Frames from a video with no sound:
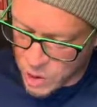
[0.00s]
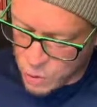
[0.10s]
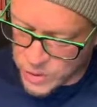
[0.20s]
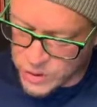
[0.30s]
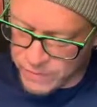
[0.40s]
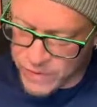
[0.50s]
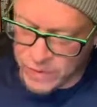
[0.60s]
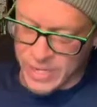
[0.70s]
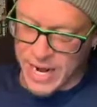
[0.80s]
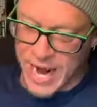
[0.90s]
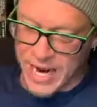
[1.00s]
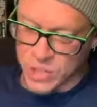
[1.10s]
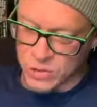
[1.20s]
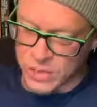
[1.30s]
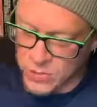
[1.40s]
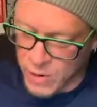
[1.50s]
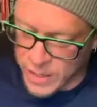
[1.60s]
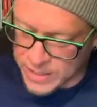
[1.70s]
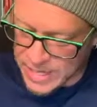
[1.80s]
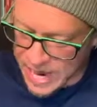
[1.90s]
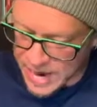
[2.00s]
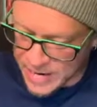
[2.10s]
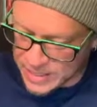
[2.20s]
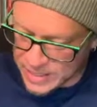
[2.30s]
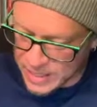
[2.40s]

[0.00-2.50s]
with civilian casualties running as high as